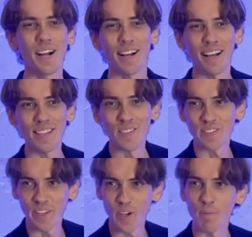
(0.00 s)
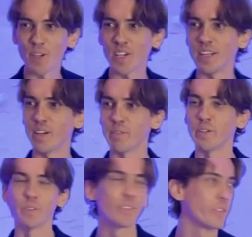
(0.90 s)
and just tell you how much I love
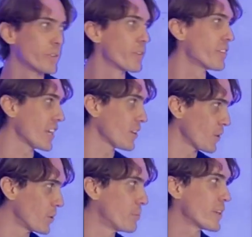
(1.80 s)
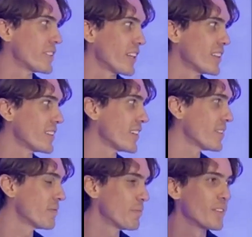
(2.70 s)
you. So thank you, Presidente.
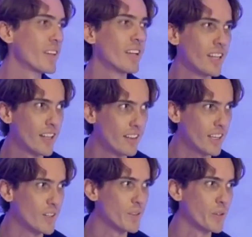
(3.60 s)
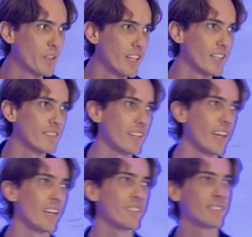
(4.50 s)
Thank you to the
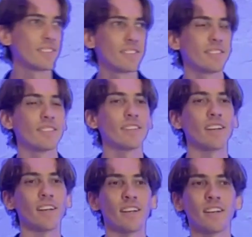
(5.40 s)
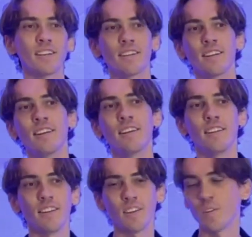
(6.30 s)
TAs. Uh,
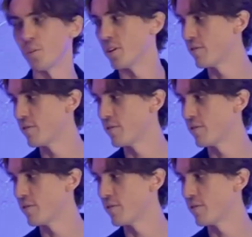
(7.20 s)
thank you to the